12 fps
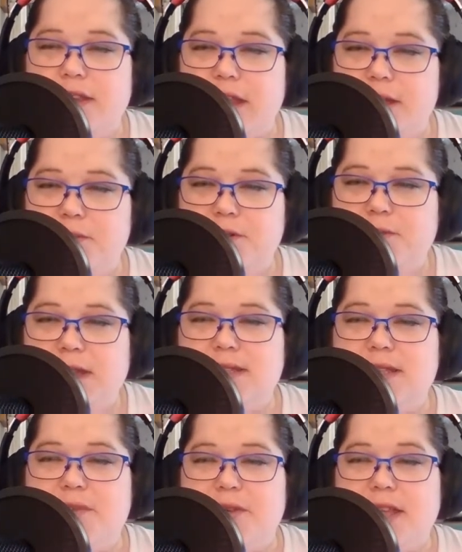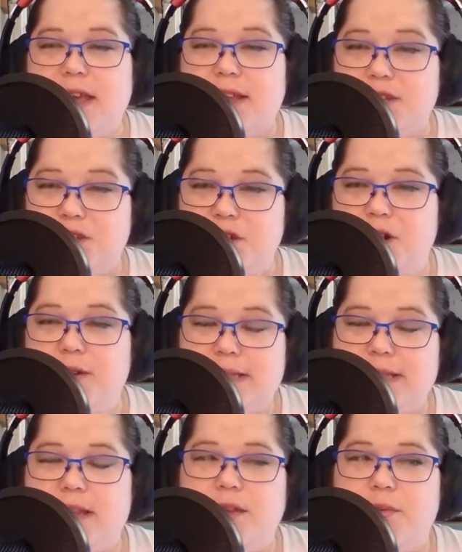labeled place and everything had to go
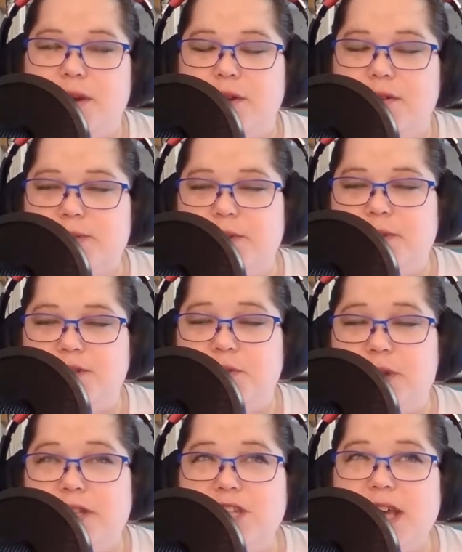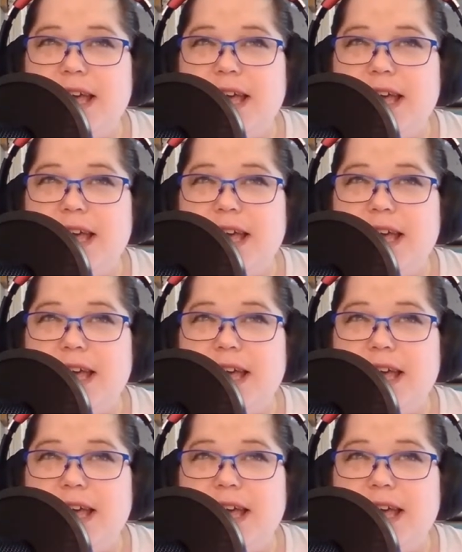exactly where it was supposed to, which